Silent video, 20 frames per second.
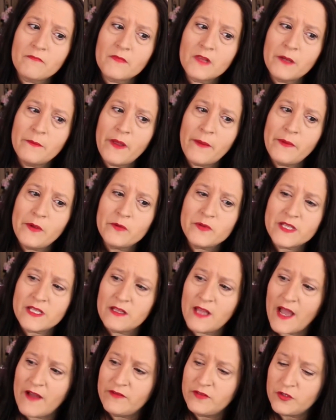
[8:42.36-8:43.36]
Maybe it was a
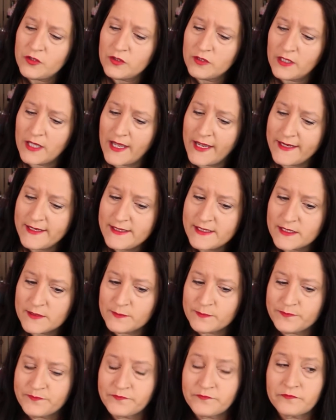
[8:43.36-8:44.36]
lavender and lace.
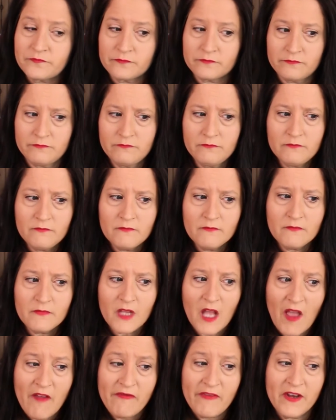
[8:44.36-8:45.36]

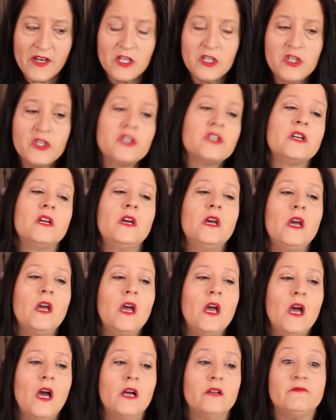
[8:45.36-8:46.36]
I finished.
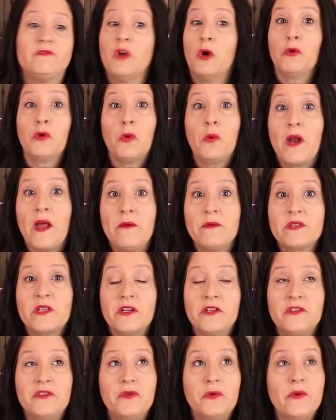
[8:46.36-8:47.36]
Don't know what I was
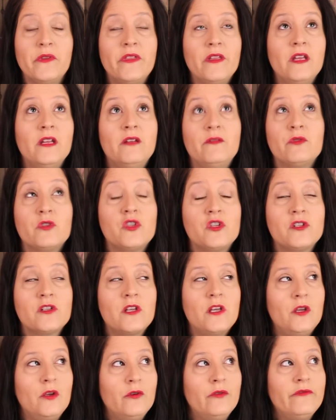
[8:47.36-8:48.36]
going to do with it. It was
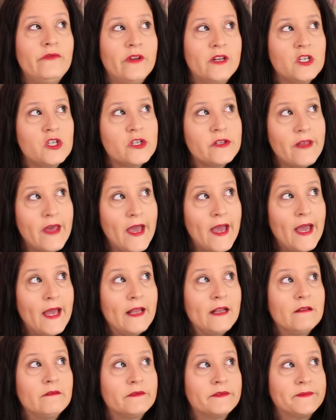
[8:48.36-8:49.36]
just cute. Finished
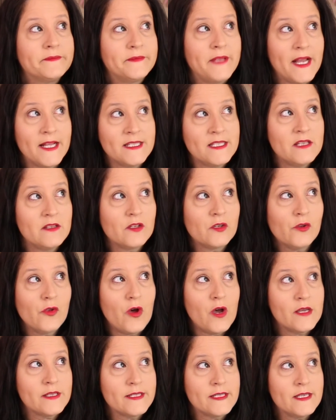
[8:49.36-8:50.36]
that. That's in the
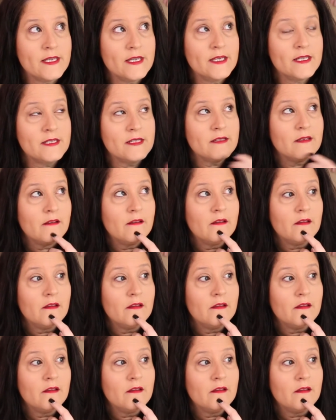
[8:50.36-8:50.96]
closet.